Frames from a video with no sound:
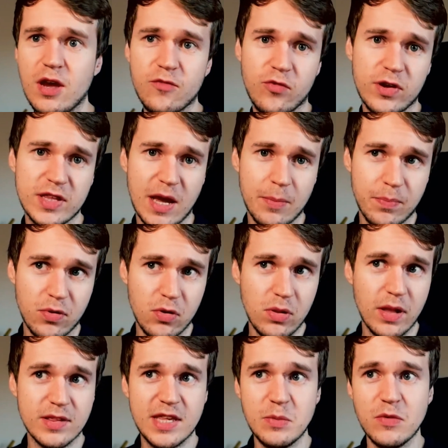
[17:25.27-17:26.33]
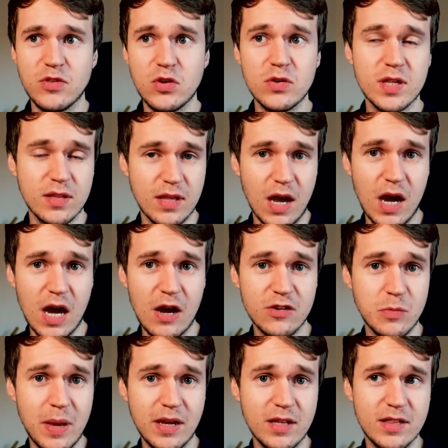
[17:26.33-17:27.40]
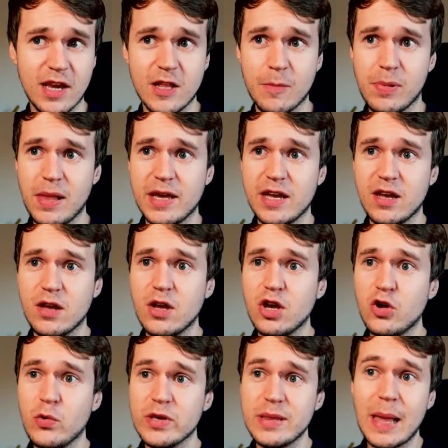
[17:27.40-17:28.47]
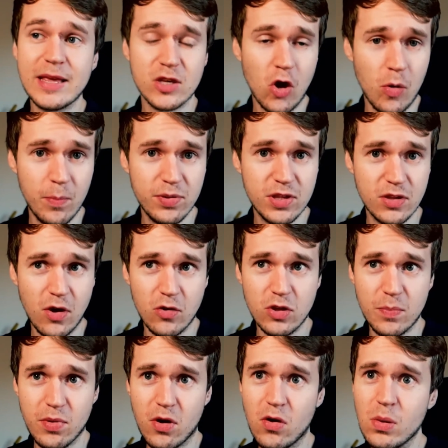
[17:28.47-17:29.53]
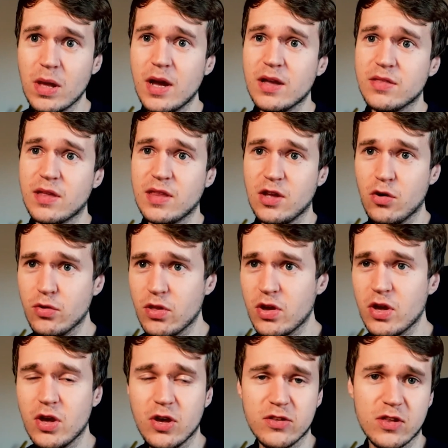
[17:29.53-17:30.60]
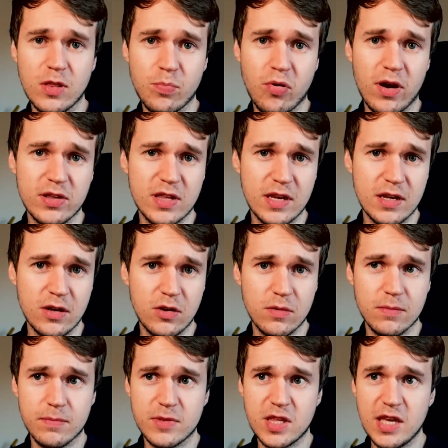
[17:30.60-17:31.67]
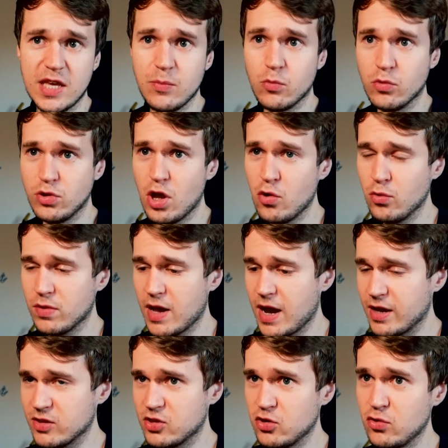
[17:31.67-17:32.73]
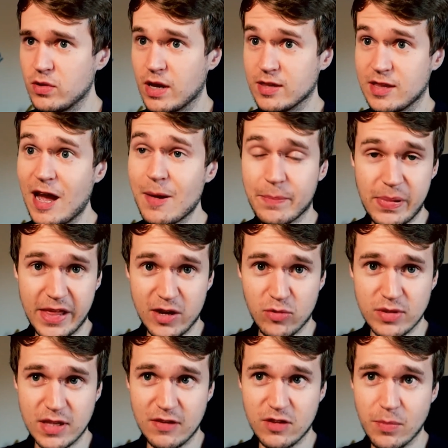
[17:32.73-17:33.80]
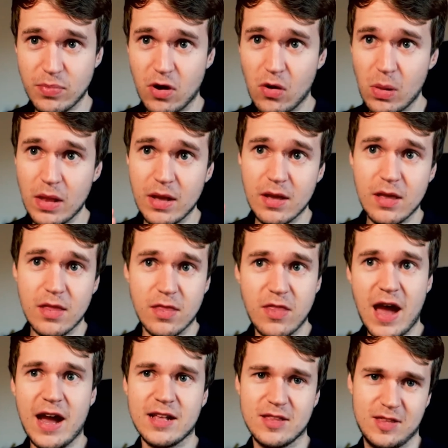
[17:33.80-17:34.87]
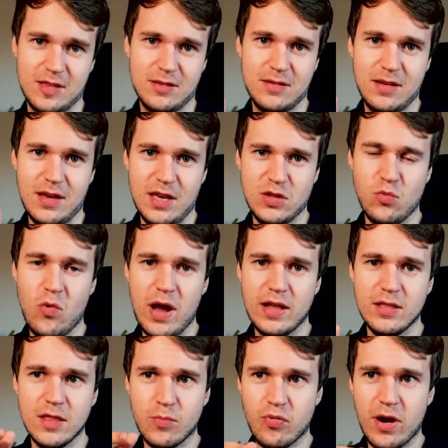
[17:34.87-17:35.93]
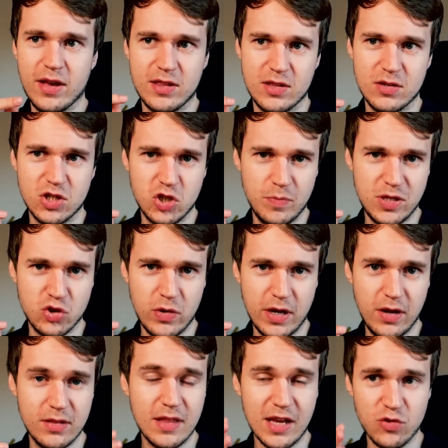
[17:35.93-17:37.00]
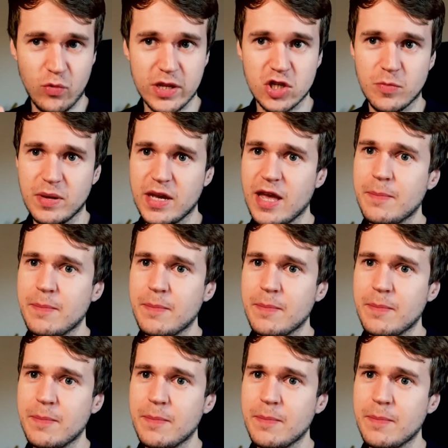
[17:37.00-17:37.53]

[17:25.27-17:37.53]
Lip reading: For example, a team with 2 centre-halves may contain a player who is less competent on the ball than the other, so the pressing team will know that as soon as that player receives the ball, that is when the press should be triggered, that's when it should begin.